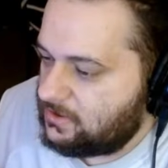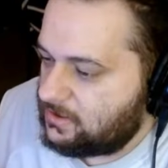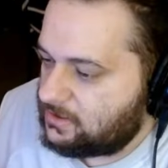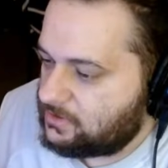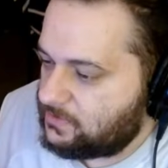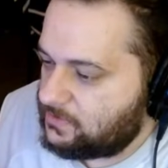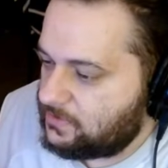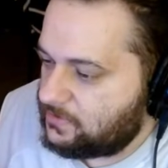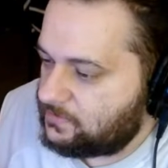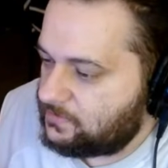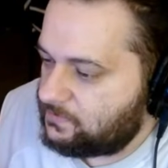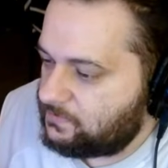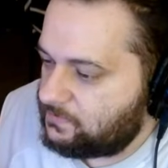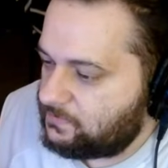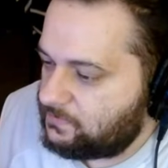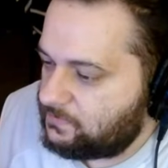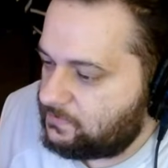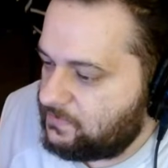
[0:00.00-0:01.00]
The
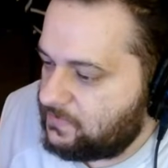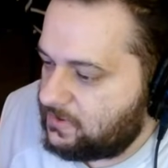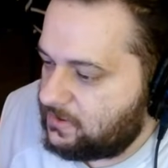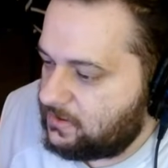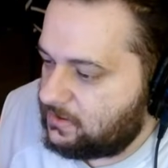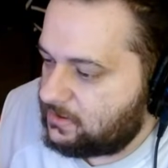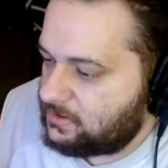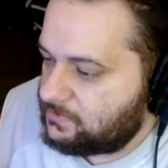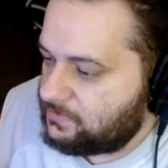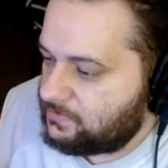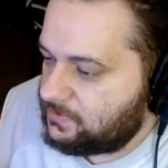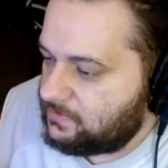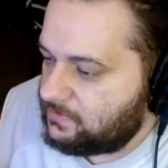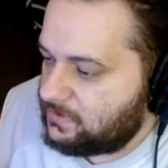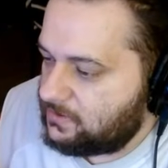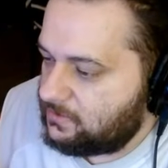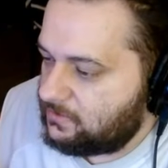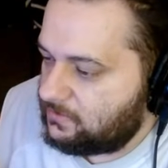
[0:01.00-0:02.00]

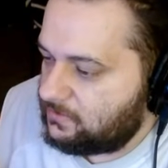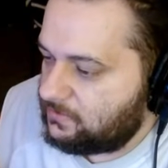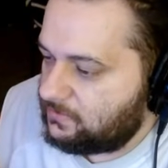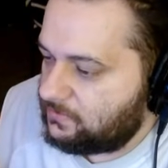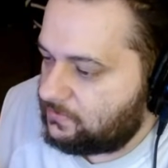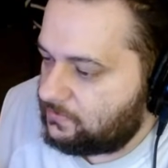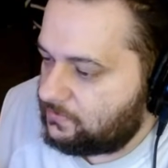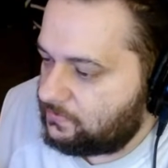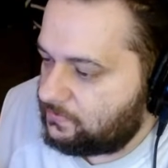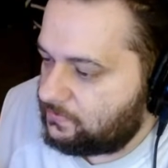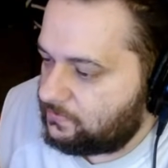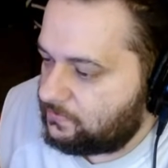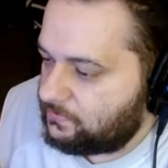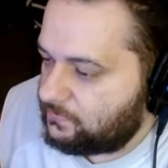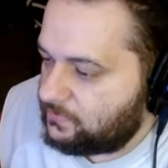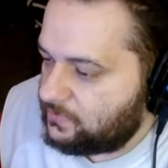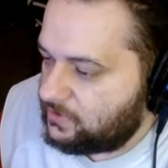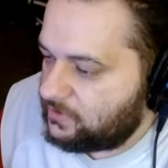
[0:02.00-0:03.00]
experimental
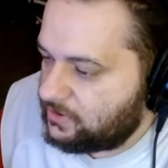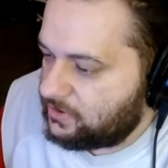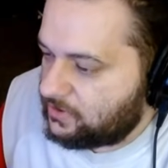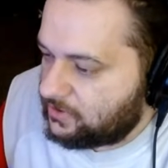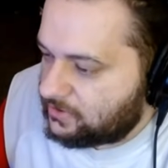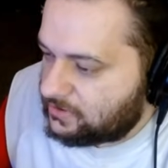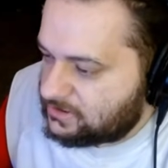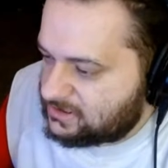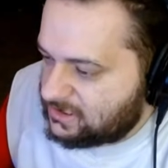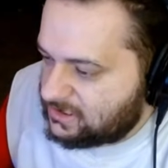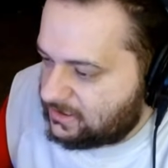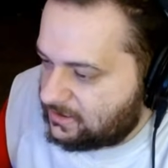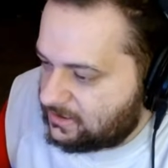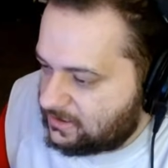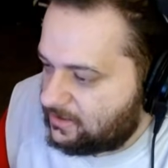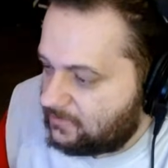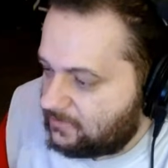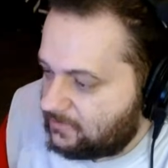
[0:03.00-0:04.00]
nursing
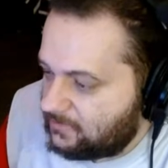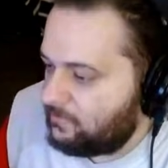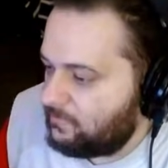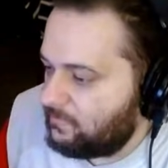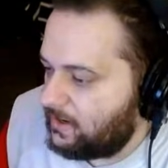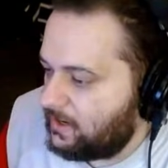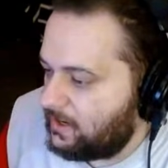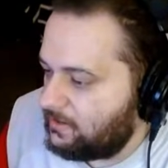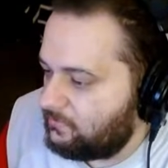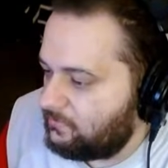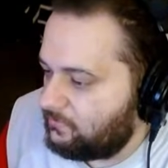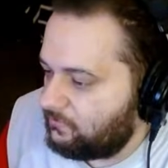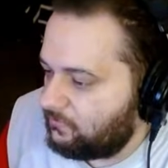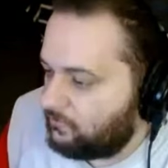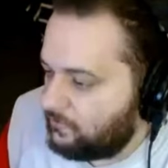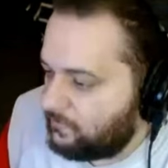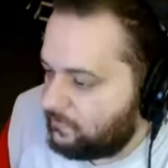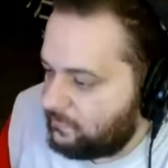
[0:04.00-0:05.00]
care robot
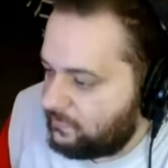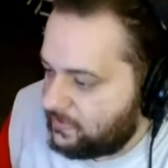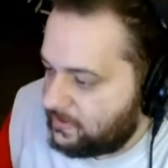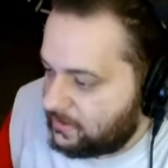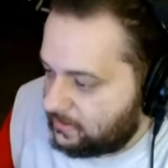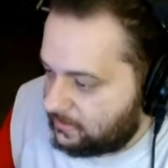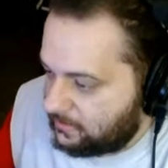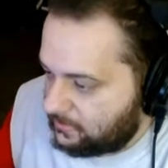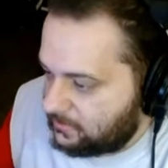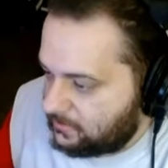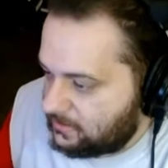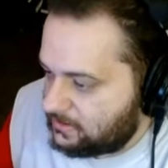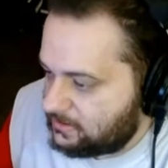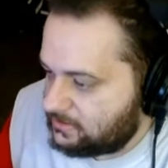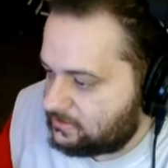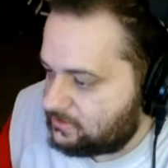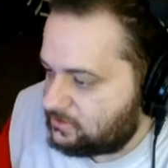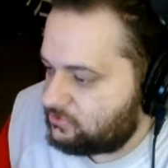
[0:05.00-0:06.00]
Robir
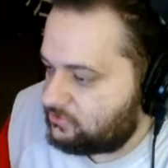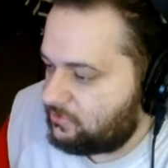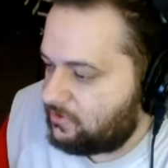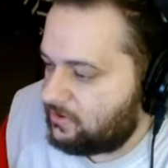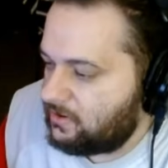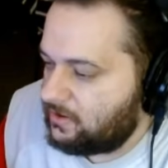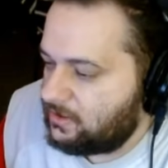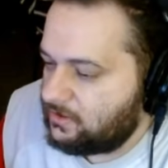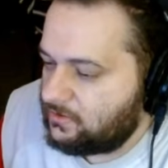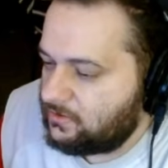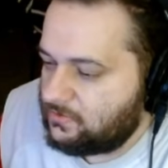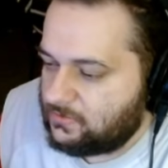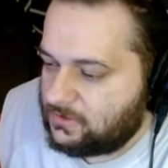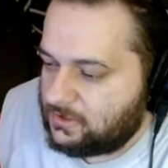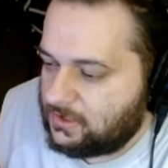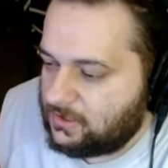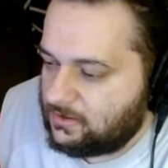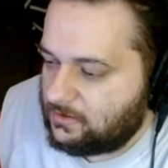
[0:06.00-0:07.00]
is strong,
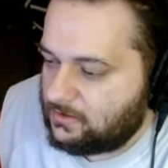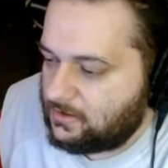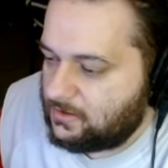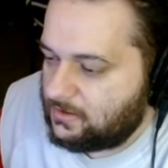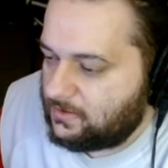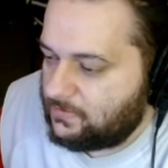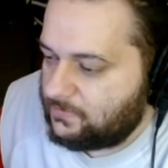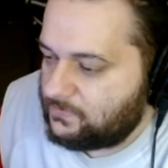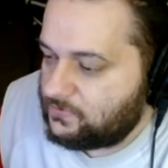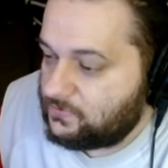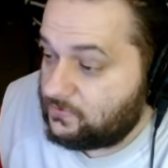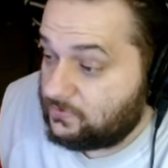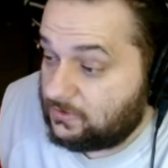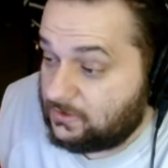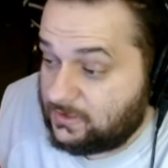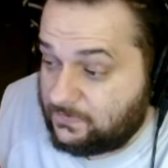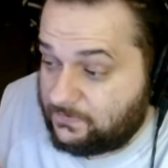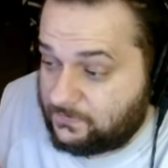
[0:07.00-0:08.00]
coordinated enough to
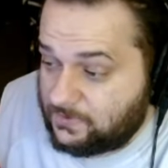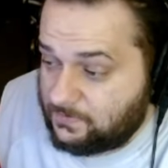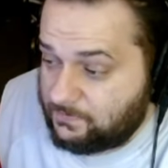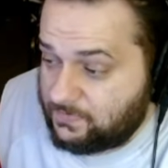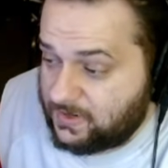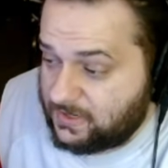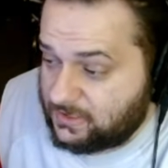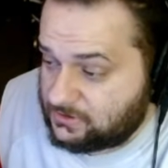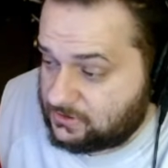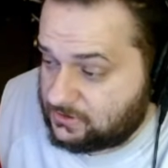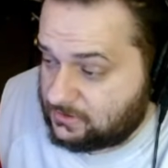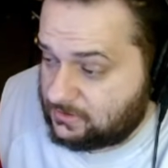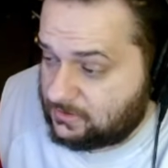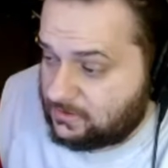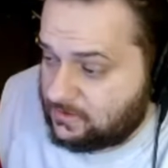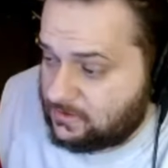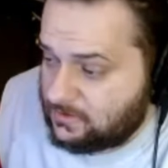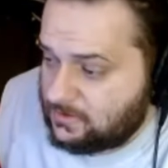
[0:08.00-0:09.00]
lift a patient.
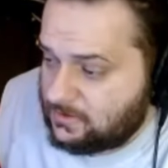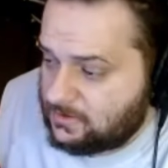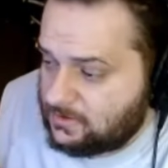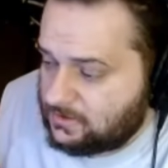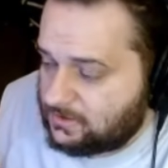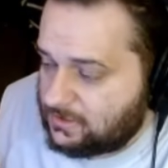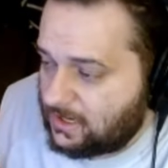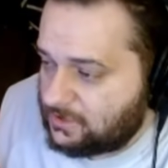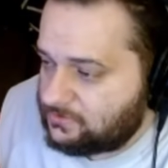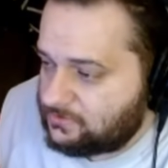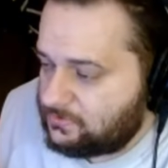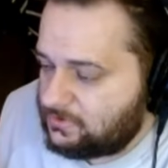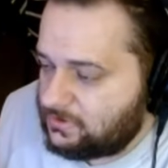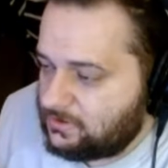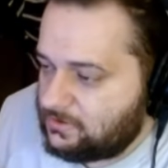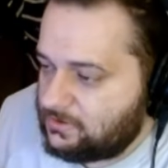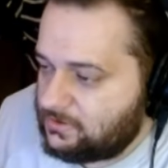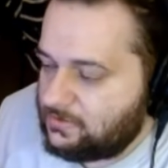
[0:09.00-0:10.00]
That's what
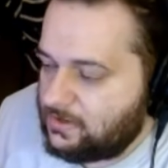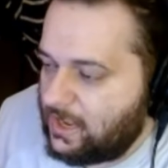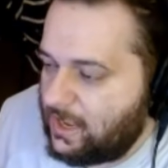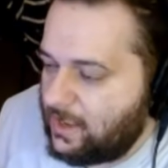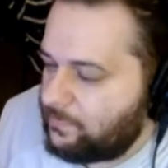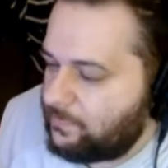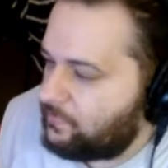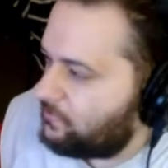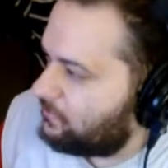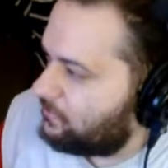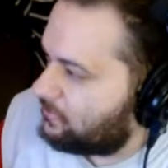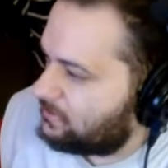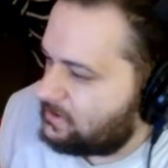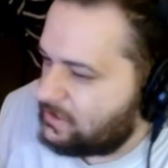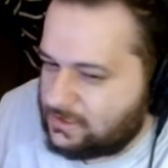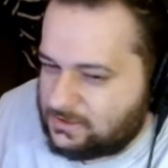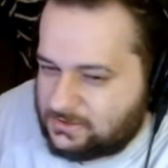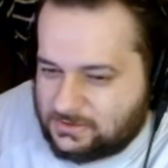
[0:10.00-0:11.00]
they're doing. Apple or
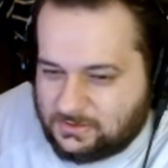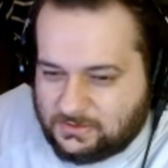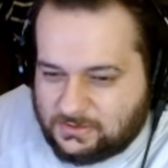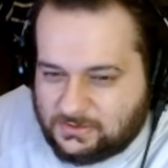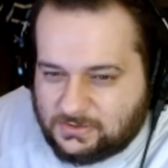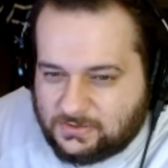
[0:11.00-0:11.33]
Tesla.